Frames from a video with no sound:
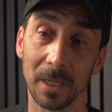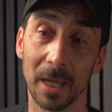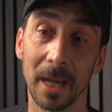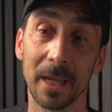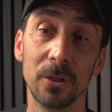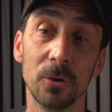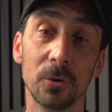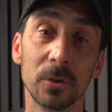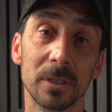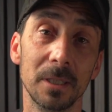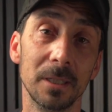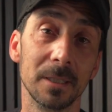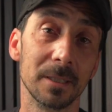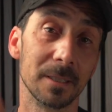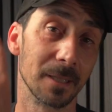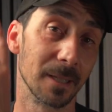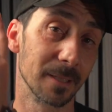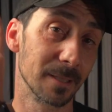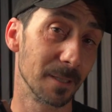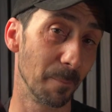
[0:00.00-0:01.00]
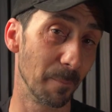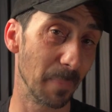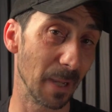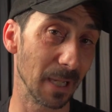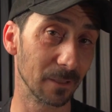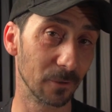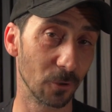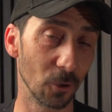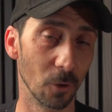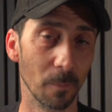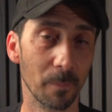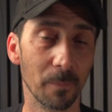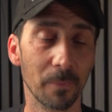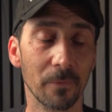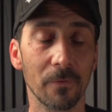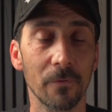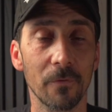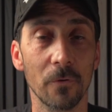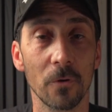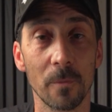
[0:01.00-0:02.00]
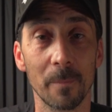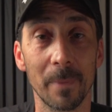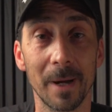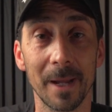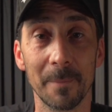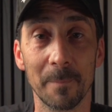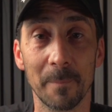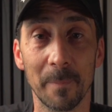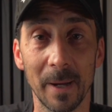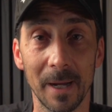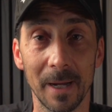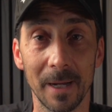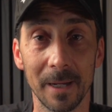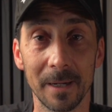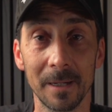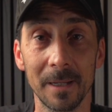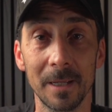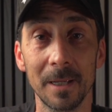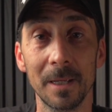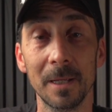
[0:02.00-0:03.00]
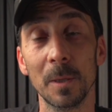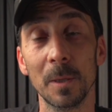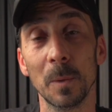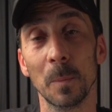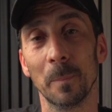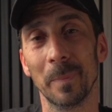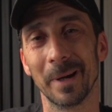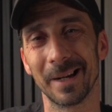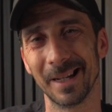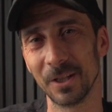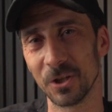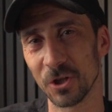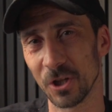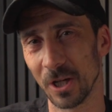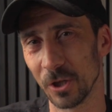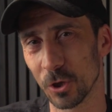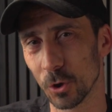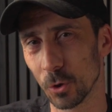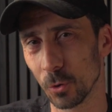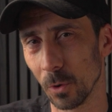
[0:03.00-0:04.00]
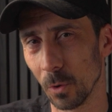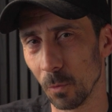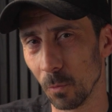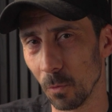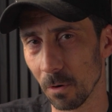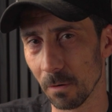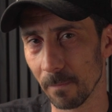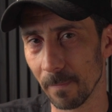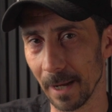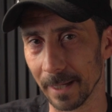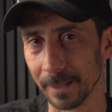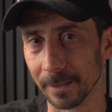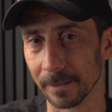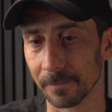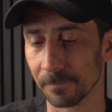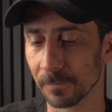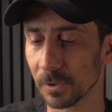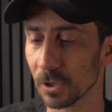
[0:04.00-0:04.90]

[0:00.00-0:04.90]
I use this as a backdrop for my bar, but I change to a warm light.